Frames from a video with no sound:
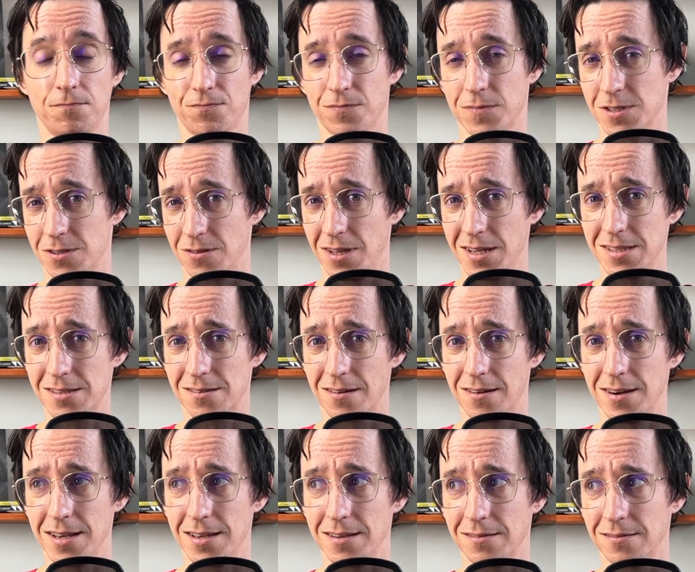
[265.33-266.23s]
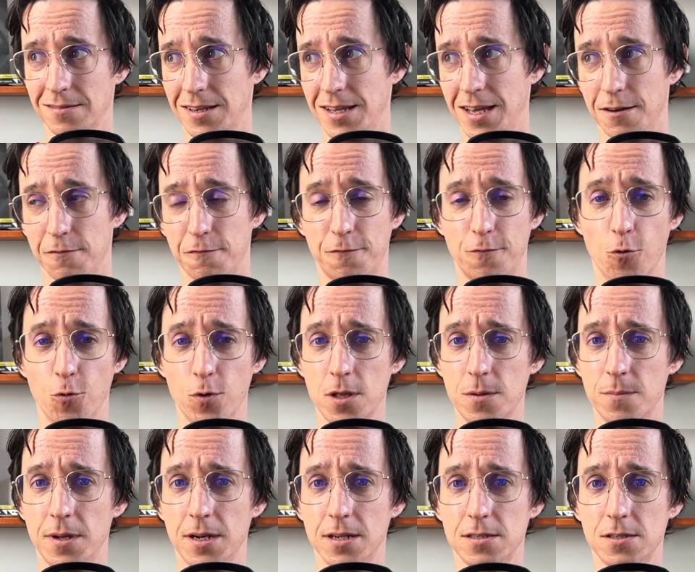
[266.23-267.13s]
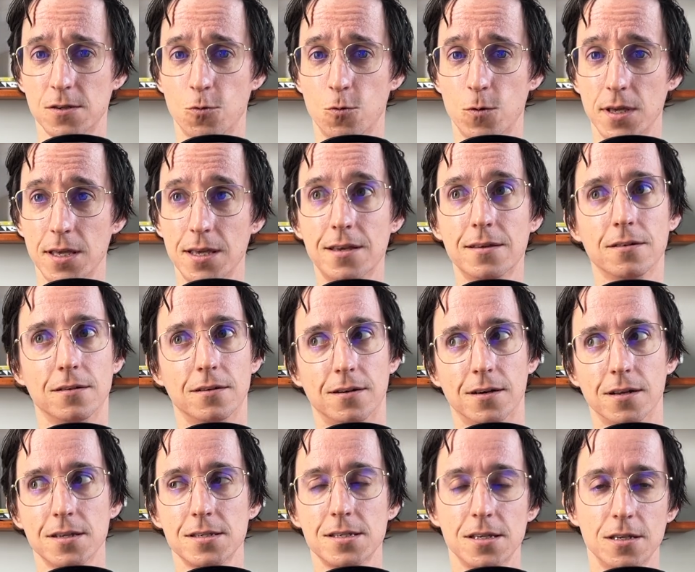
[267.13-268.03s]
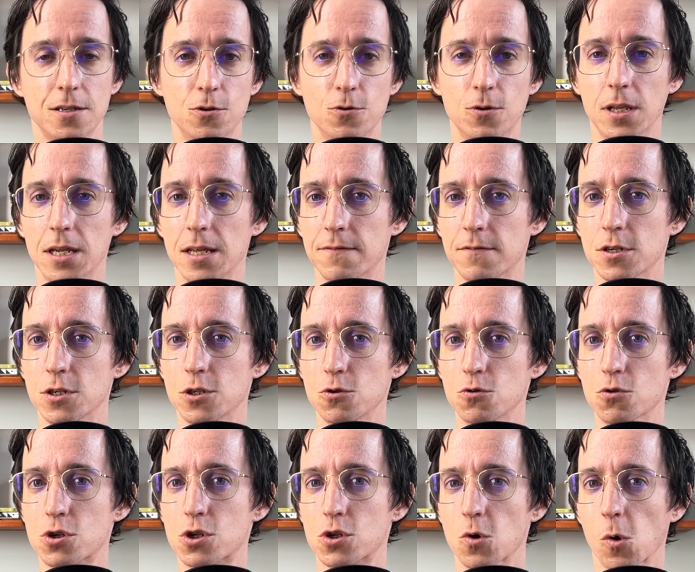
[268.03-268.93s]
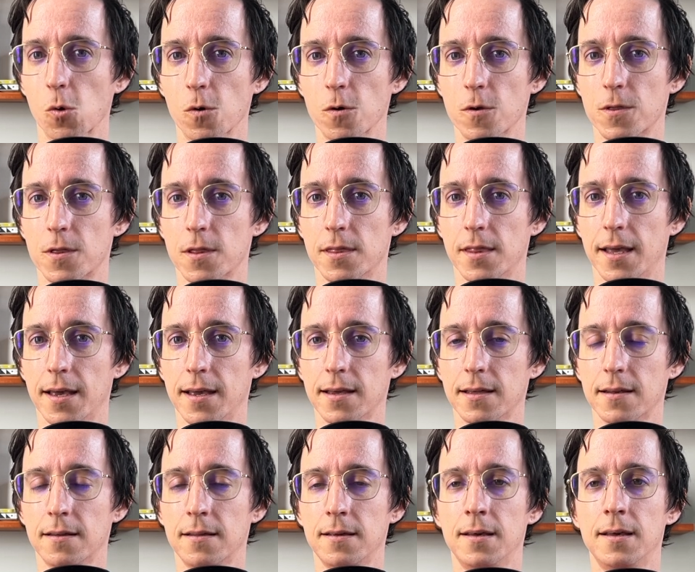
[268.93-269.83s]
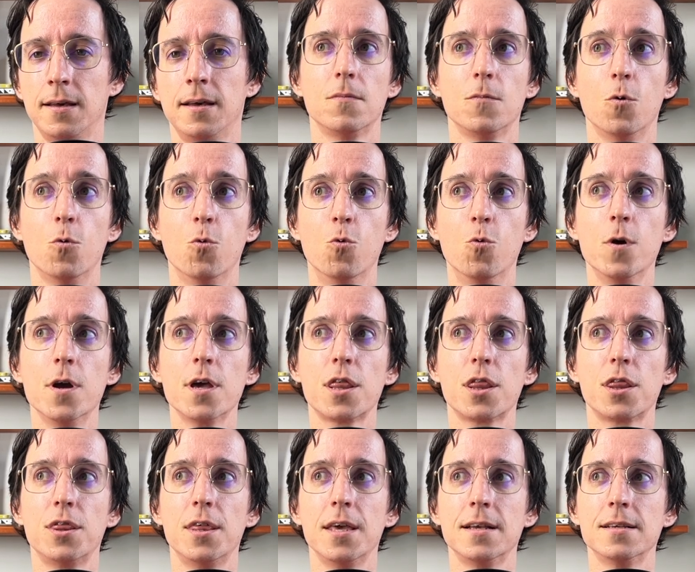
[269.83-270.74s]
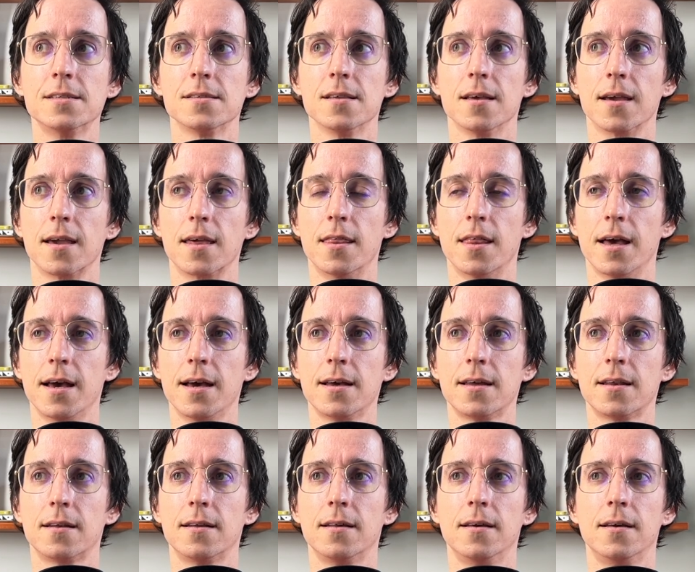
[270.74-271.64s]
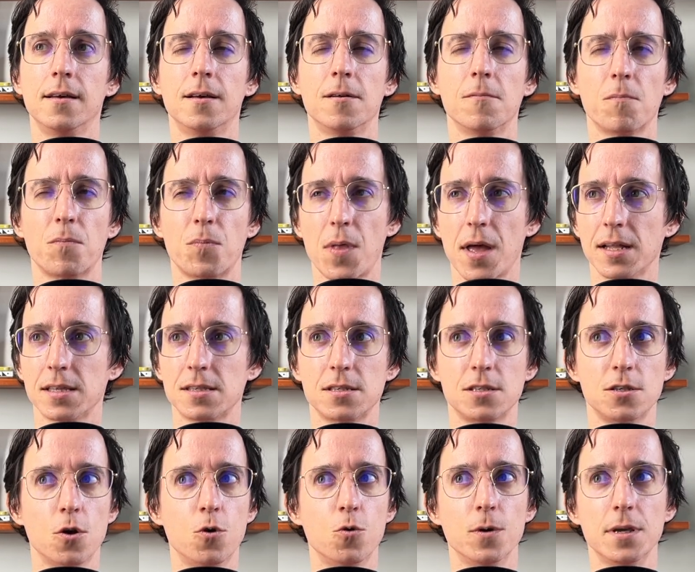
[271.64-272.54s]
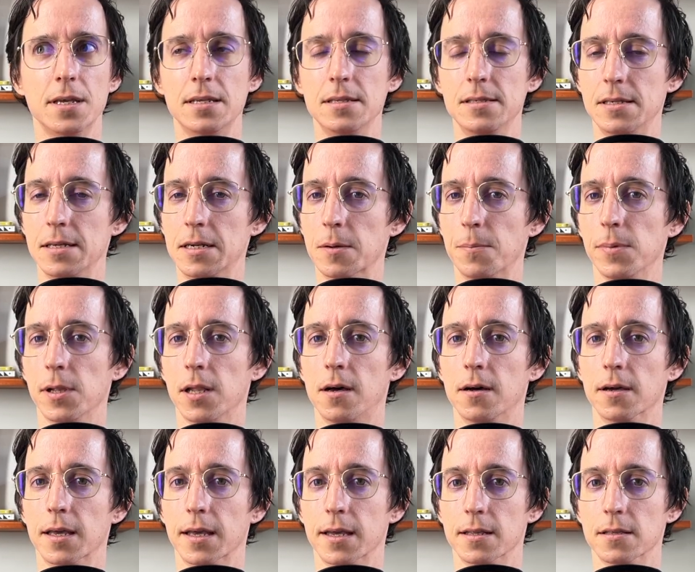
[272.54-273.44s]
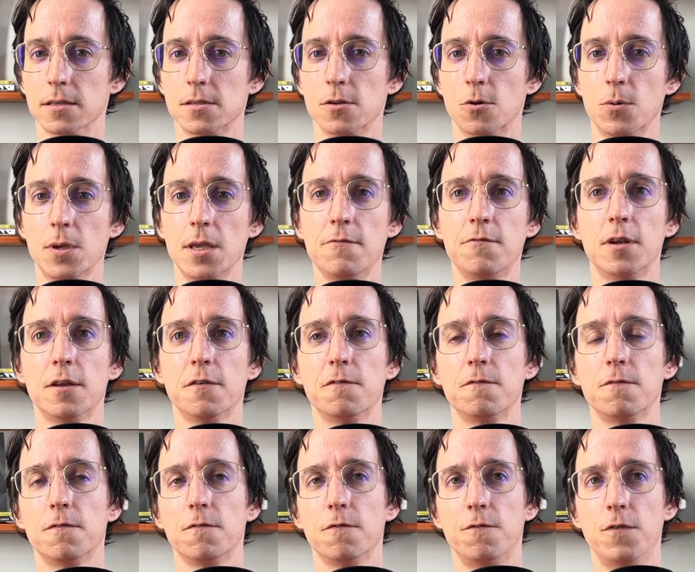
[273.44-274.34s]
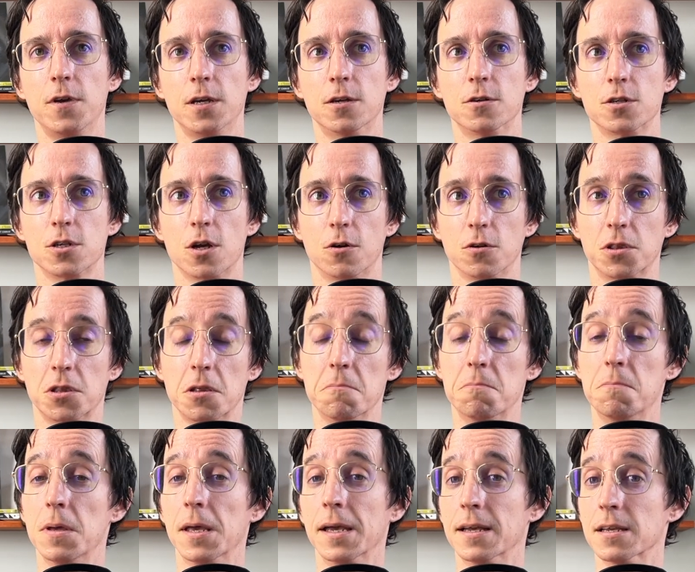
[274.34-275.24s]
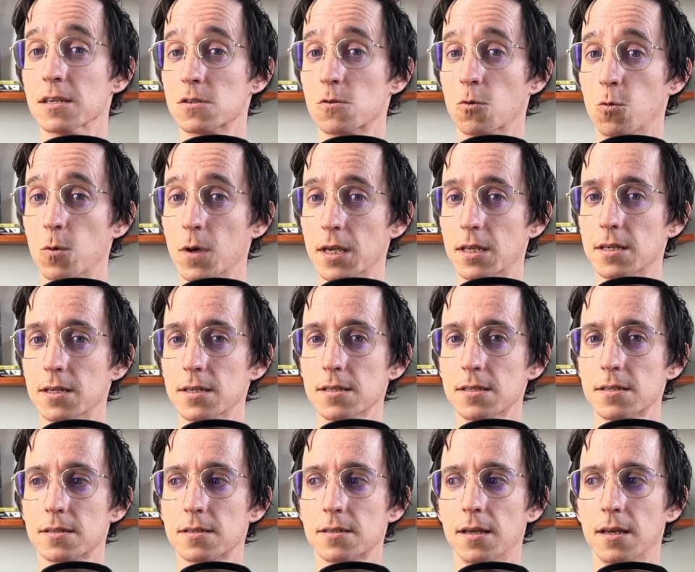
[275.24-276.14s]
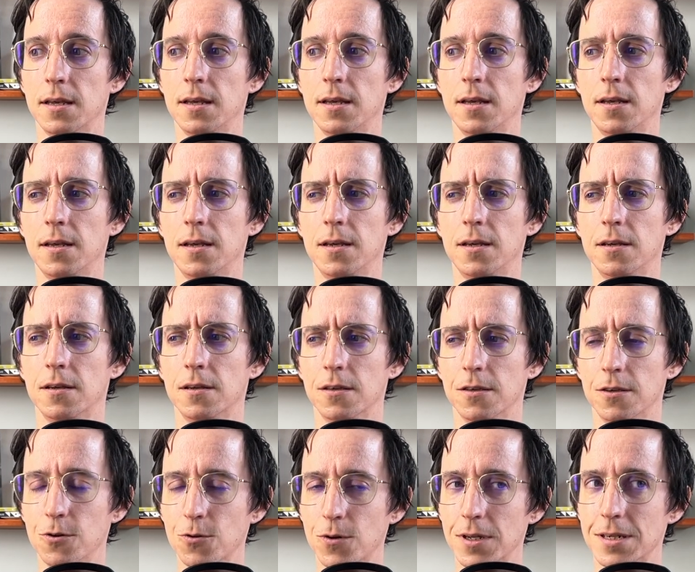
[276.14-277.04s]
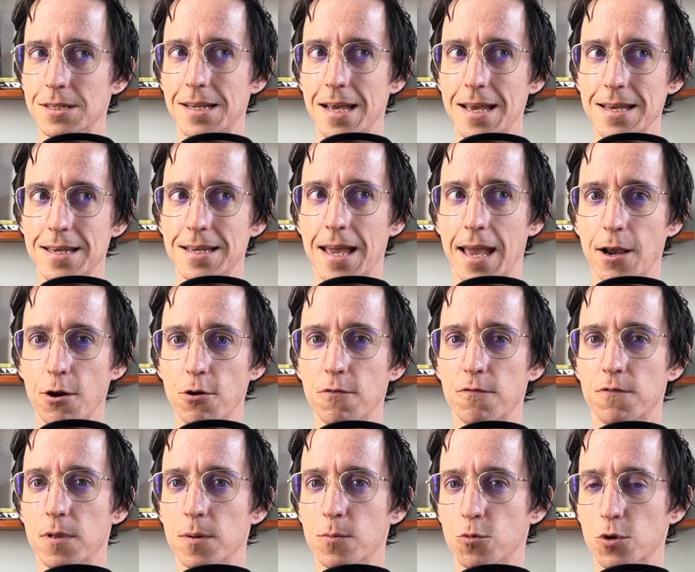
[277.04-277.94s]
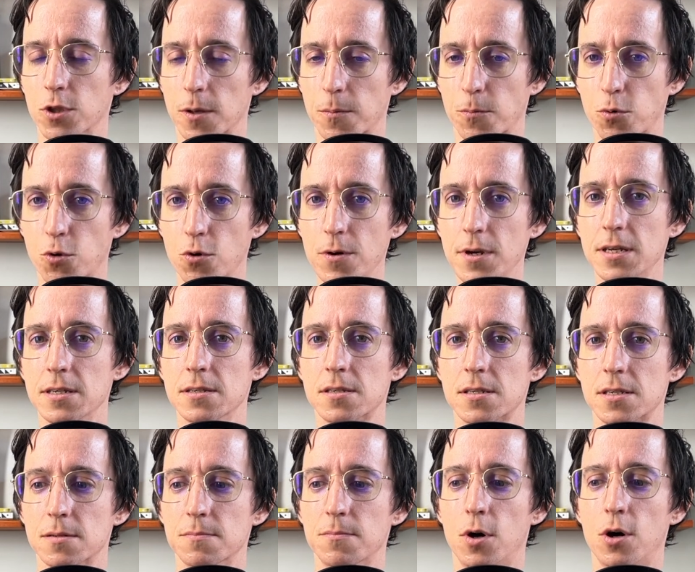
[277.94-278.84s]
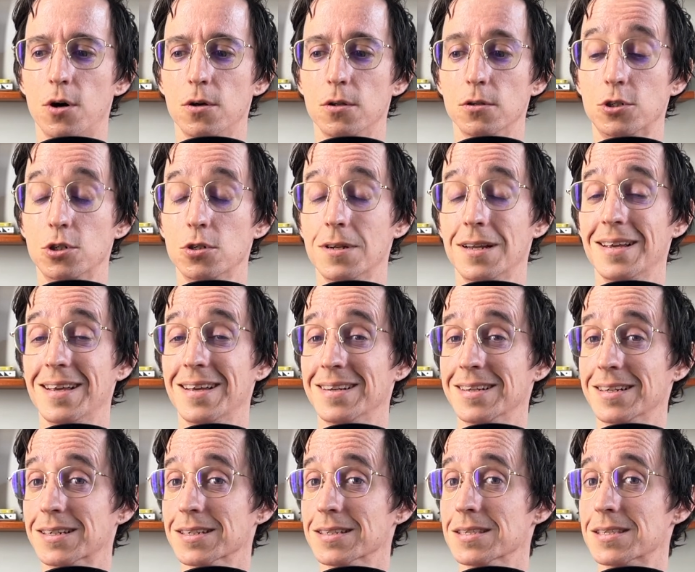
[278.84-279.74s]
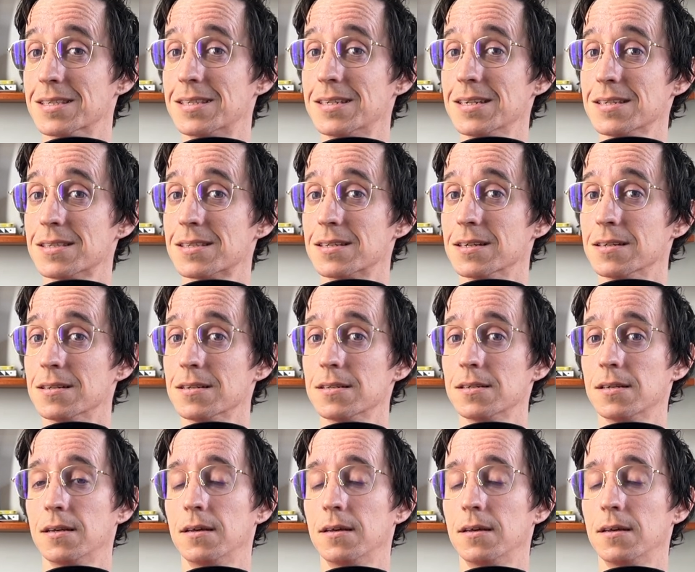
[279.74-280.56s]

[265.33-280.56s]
So that's great. Yeah, 40 minutes a week. Honestly, you could even do shorter than that. With things like that, that's so easy to plug in. So even if fingers aren't the biggest weakness, you can take care of them with a pretty small and consistent